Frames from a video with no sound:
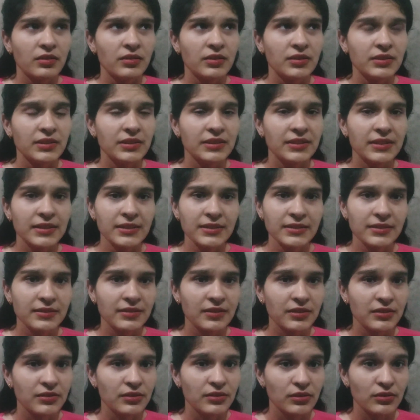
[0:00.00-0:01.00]
Yes,
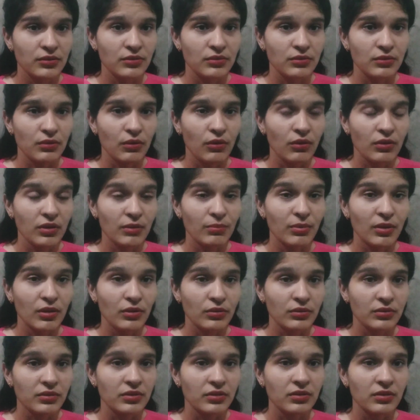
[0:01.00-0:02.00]
this is all
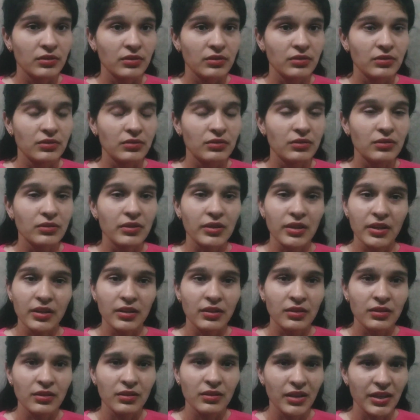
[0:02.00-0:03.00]
about the
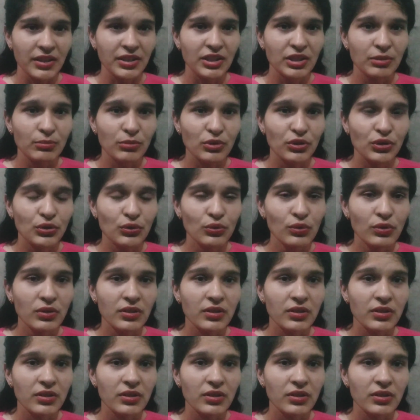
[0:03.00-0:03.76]
writing module.